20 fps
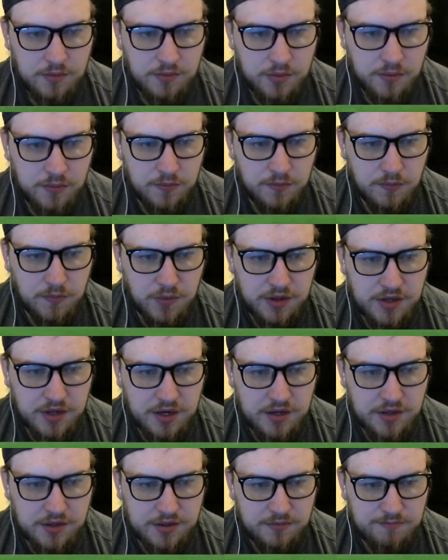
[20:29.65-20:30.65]
But we
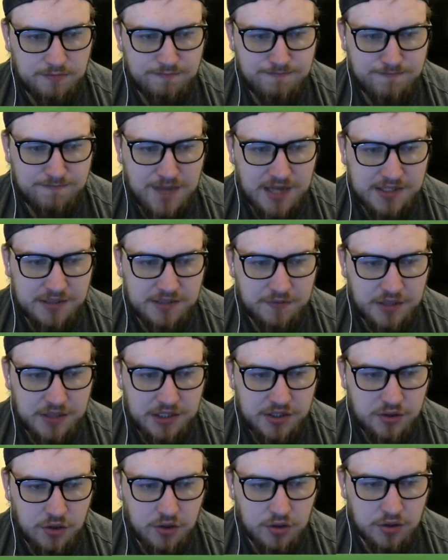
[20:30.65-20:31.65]
didn't
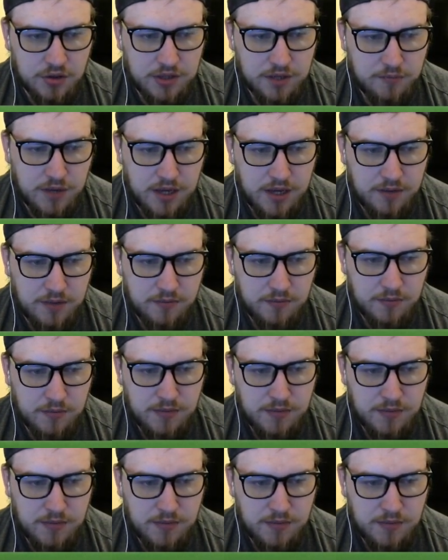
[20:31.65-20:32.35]
massively struggle, did we?